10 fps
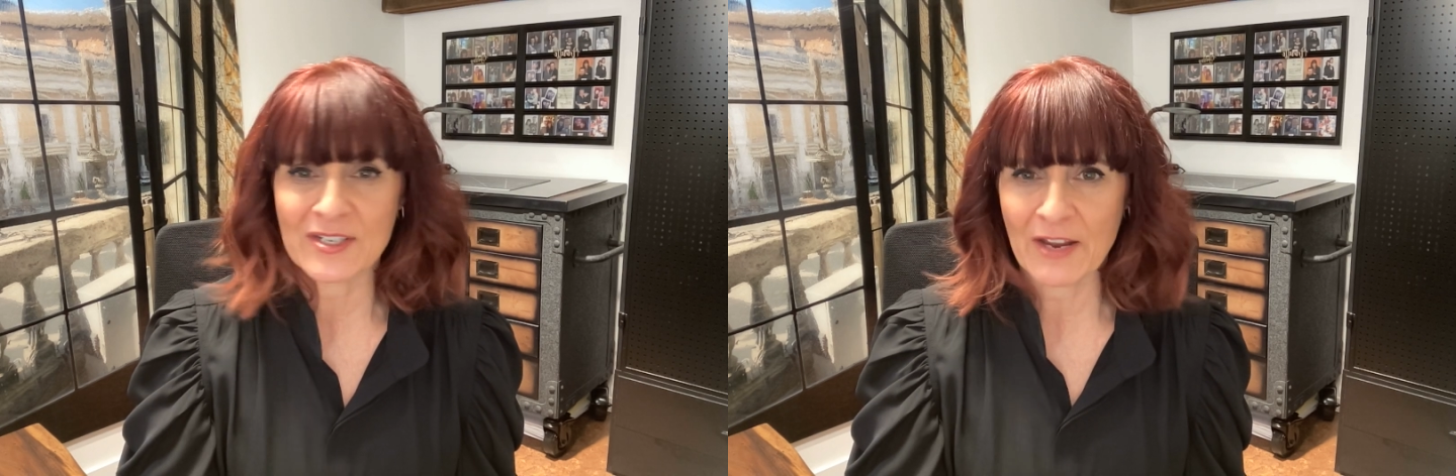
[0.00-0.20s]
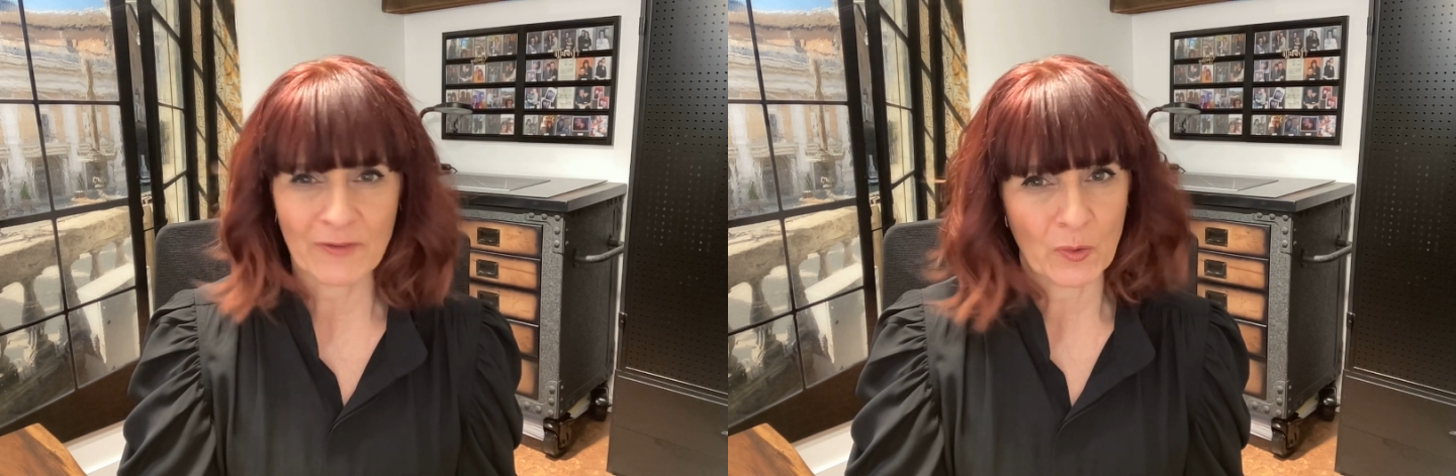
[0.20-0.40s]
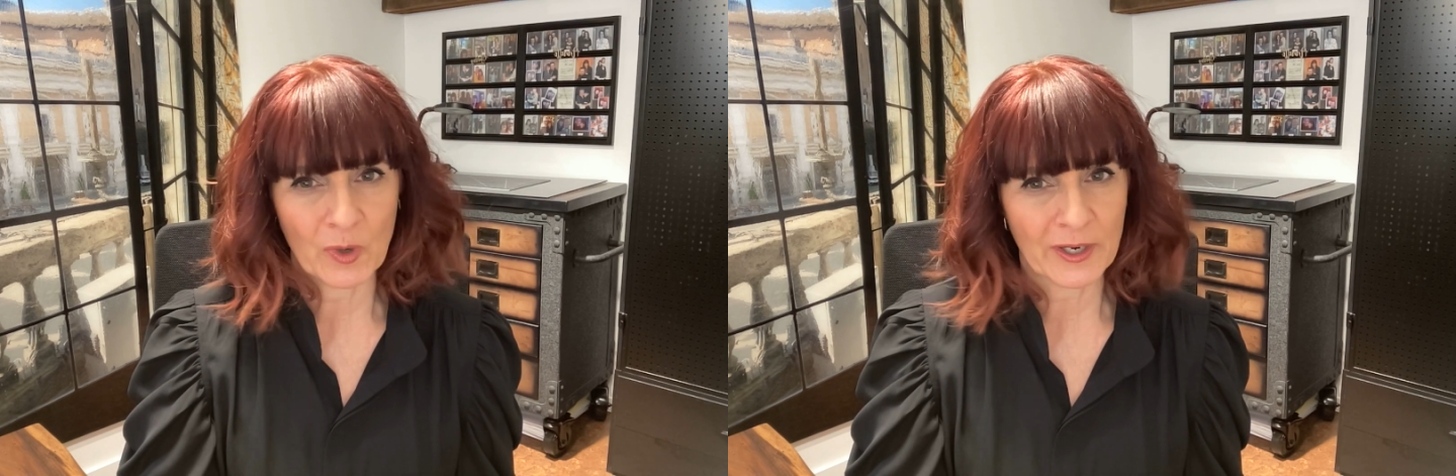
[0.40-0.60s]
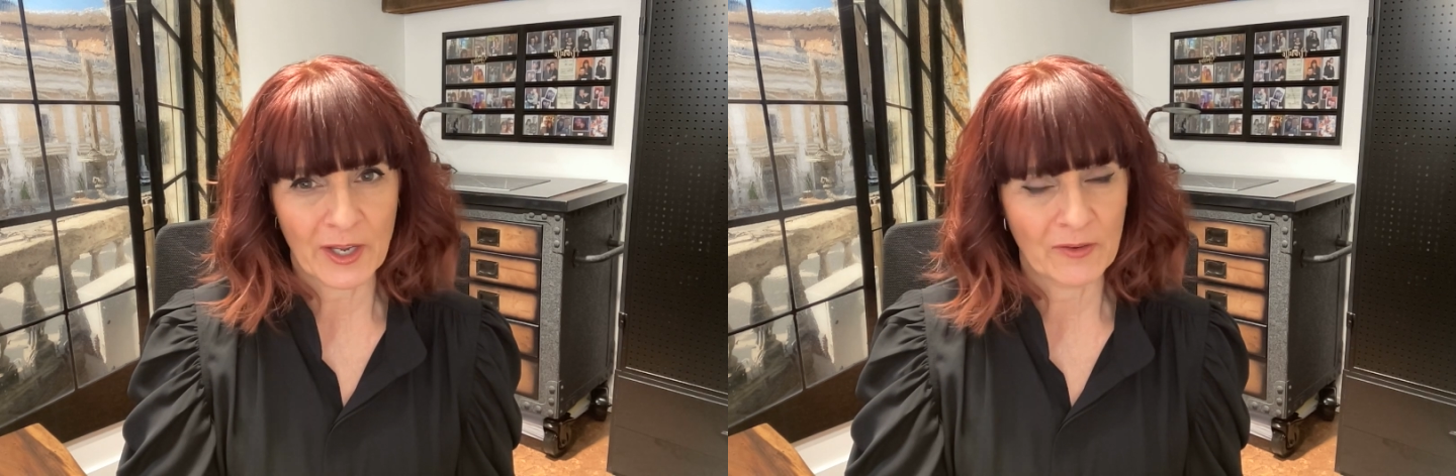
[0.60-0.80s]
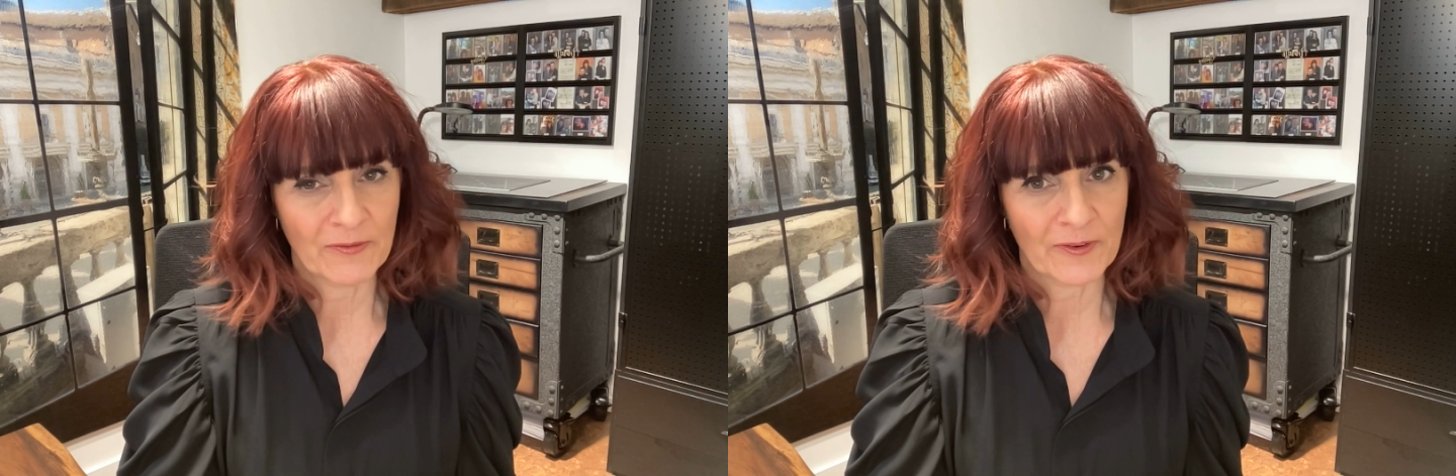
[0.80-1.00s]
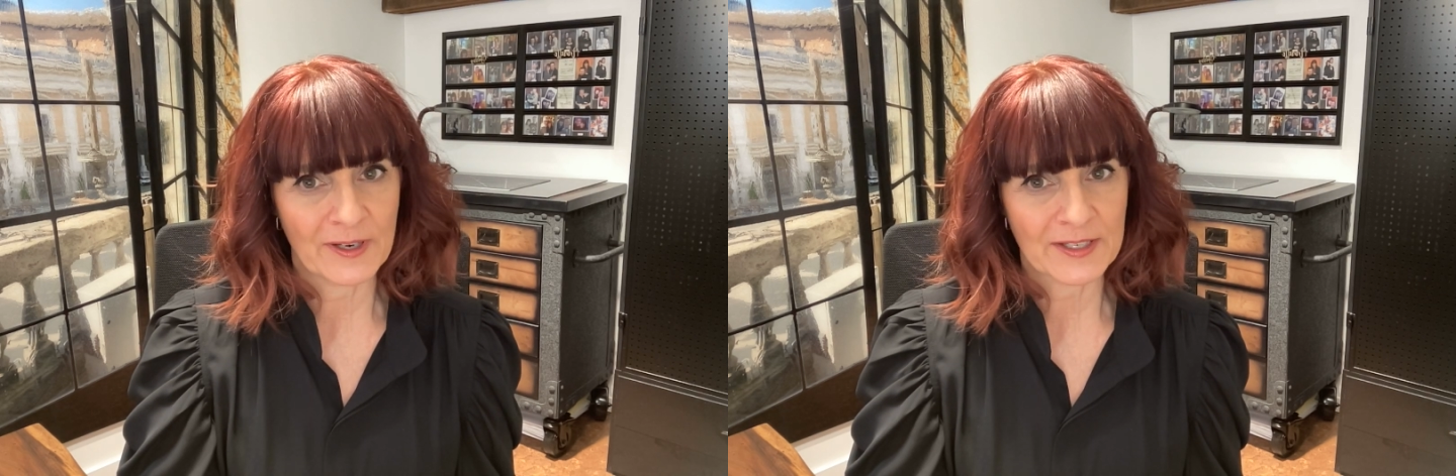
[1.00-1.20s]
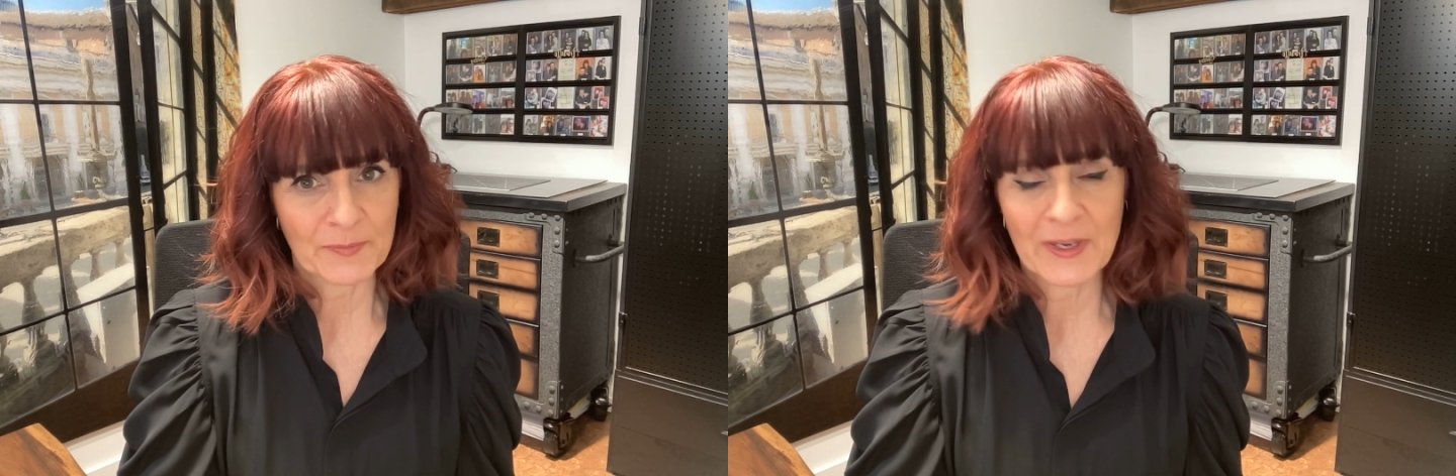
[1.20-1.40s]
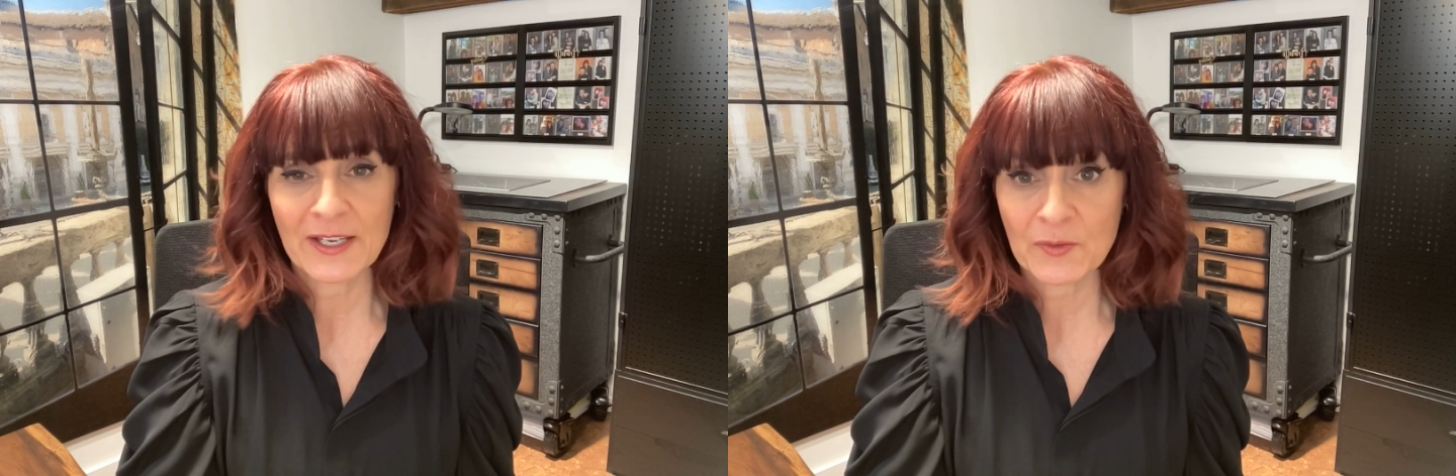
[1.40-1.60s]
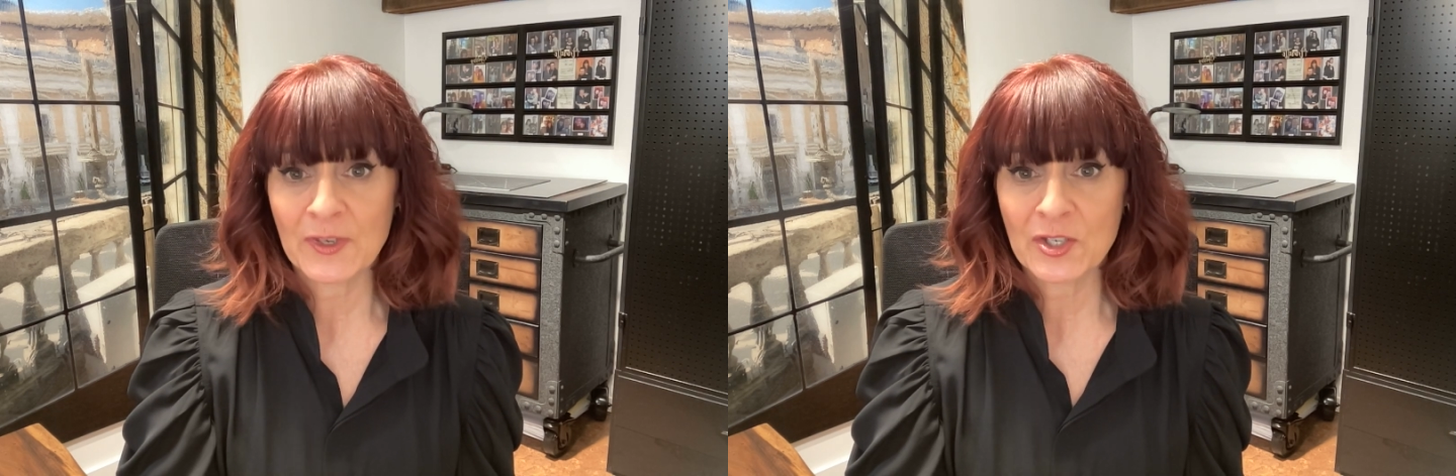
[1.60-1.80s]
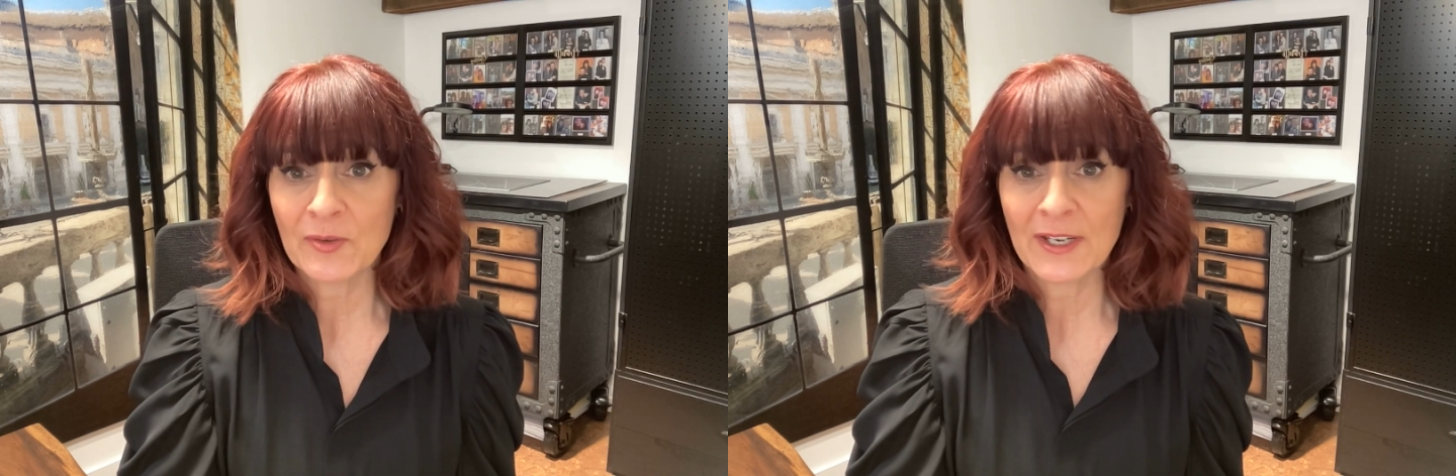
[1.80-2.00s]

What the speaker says: never work out for us because we do